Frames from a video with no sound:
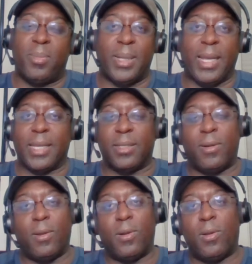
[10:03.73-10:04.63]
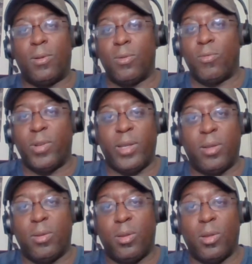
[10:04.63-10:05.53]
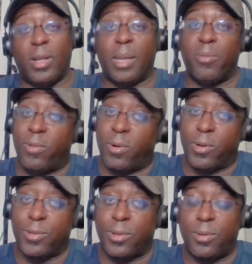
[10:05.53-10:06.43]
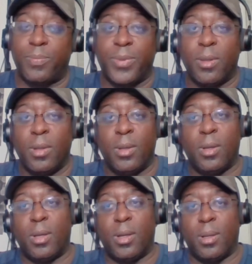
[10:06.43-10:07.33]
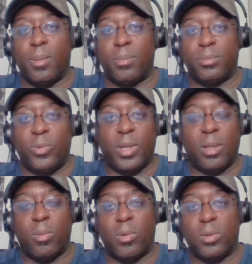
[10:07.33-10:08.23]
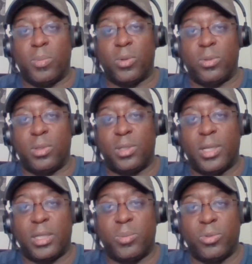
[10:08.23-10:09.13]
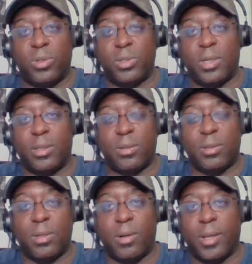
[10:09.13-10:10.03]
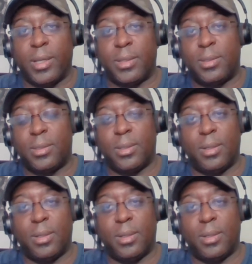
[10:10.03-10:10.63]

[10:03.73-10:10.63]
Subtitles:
Like I said, all in all, really good game for Arsenal. We had most of the shots on target.